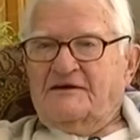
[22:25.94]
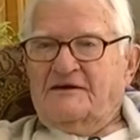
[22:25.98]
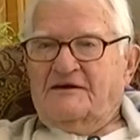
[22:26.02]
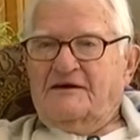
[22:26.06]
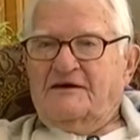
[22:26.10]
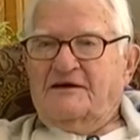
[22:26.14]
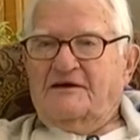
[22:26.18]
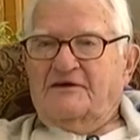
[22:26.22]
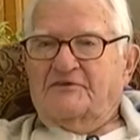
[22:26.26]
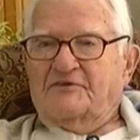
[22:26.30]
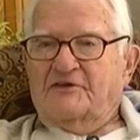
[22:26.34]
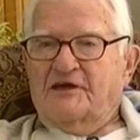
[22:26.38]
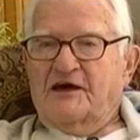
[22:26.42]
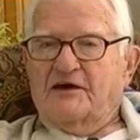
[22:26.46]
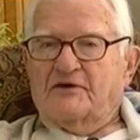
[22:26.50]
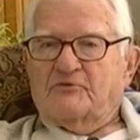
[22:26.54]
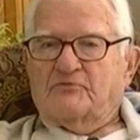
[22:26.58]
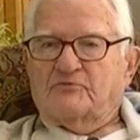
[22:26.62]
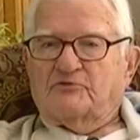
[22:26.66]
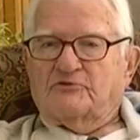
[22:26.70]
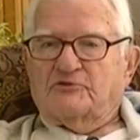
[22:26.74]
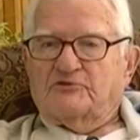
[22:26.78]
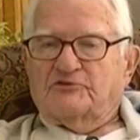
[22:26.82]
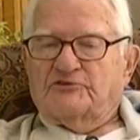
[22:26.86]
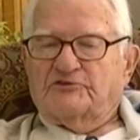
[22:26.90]
and that
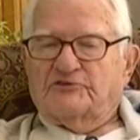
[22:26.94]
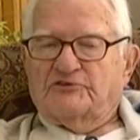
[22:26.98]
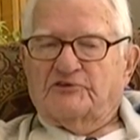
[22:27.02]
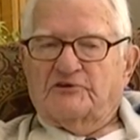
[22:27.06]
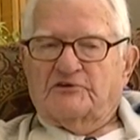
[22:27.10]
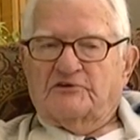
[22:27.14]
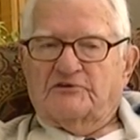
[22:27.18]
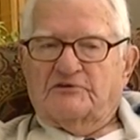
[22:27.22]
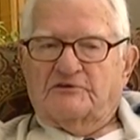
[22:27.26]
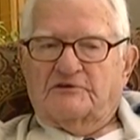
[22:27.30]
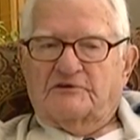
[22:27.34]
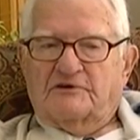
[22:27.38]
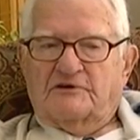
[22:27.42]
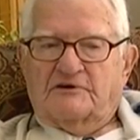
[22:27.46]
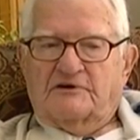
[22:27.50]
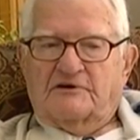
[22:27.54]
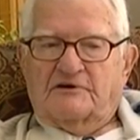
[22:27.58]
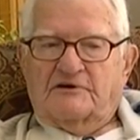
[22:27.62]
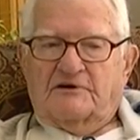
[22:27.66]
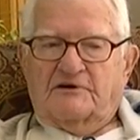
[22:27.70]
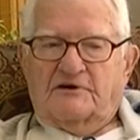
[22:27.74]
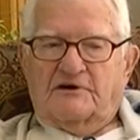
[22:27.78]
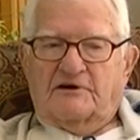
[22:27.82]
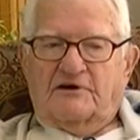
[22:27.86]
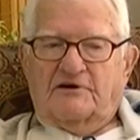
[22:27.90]
was a
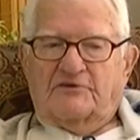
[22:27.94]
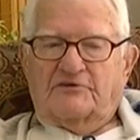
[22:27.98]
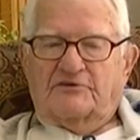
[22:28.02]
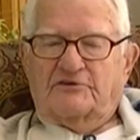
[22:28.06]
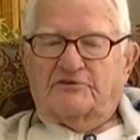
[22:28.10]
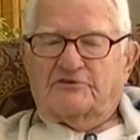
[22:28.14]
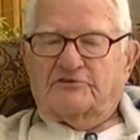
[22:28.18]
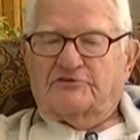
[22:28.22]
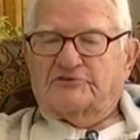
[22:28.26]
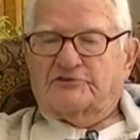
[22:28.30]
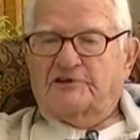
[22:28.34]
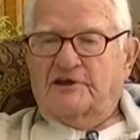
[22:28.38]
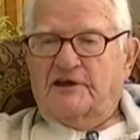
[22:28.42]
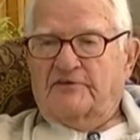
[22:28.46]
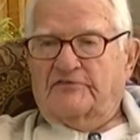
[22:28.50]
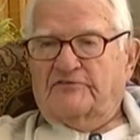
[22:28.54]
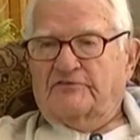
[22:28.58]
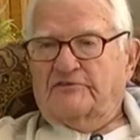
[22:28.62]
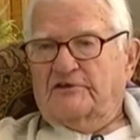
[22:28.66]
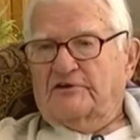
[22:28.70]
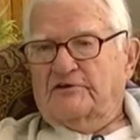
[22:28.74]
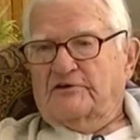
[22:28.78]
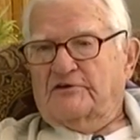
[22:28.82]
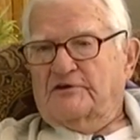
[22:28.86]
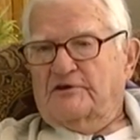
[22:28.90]
dear staff
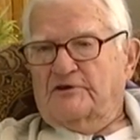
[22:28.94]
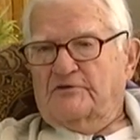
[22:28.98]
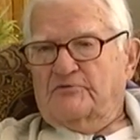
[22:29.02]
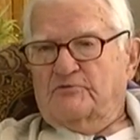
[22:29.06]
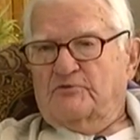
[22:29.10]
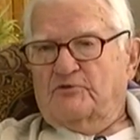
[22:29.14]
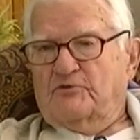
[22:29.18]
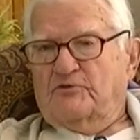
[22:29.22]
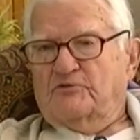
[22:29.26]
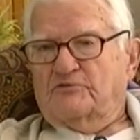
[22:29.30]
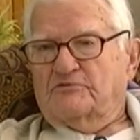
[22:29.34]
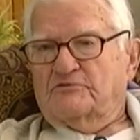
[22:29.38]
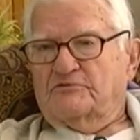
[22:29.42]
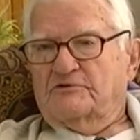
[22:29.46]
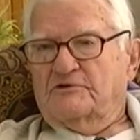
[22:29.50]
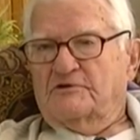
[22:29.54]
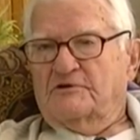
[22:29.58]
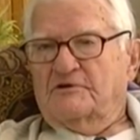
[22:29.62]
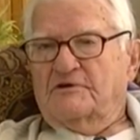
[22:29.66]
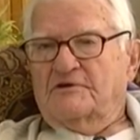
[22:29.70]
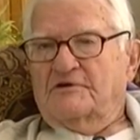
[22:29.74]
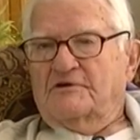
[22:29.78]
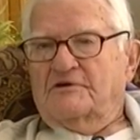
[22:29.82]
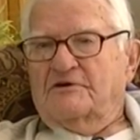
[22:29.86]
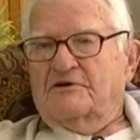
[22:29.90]
letter he wrote
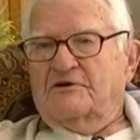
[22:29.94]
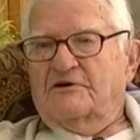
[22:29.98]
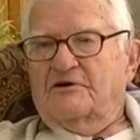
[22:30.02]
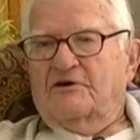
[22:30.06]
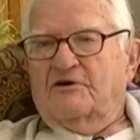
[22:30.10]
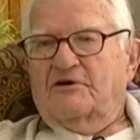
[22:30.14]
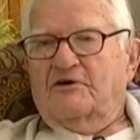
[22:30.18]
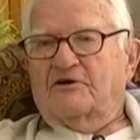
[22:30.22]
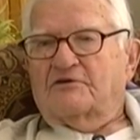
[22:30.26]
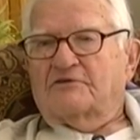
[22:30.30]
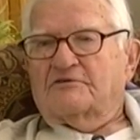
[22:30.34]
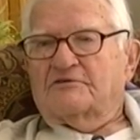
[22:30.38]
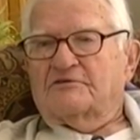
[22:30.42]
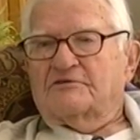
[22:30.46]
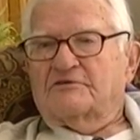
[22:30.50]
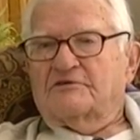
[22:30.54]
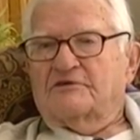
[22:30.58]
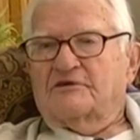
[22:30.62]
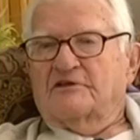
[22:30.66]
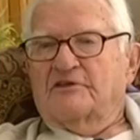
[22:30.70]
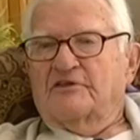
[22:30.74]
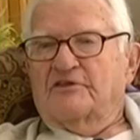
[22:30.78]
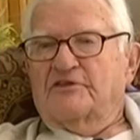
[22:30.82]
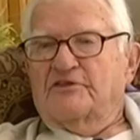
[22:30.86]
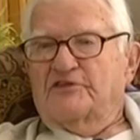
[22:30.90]
on
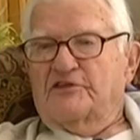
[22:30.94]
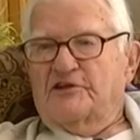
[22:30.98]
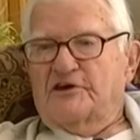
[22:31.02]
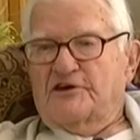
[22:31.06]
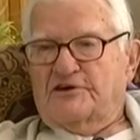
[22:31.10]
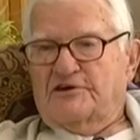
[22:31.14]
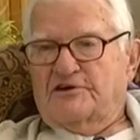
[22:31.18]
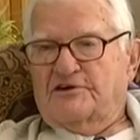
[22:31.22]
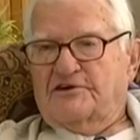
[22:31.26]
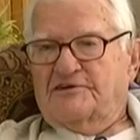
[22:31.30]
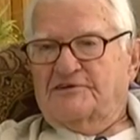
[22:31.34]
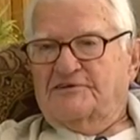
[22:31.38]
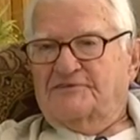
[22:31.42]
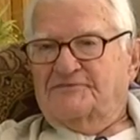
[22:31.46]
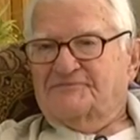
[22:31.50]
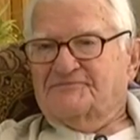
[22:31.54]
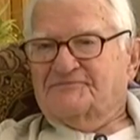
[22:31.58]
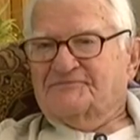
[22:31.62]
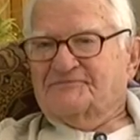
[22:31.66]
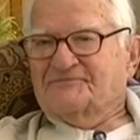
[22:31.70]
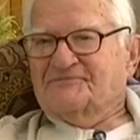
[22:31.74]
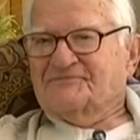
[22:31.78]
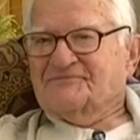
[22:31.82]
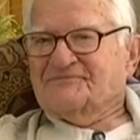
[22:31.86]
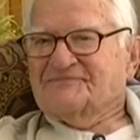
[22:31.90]
think.
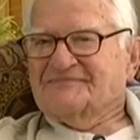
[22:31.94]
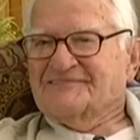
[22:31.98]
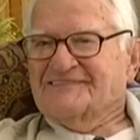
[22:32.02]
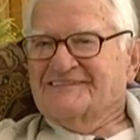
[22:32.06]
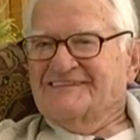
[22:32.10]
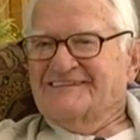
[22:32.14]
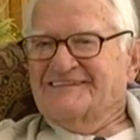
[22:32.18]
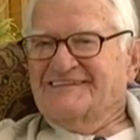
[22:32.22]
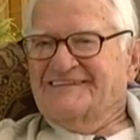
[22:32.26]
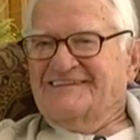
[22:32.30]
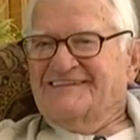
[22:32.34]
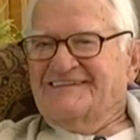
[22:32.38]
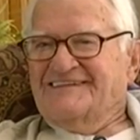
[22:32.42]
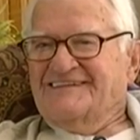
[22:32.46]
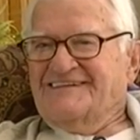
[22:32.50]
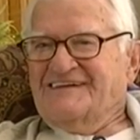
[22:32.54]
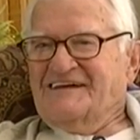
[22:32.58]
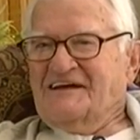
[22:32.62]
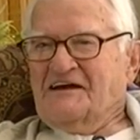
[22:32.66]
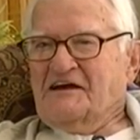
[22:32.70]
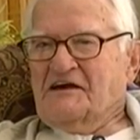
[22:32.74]
And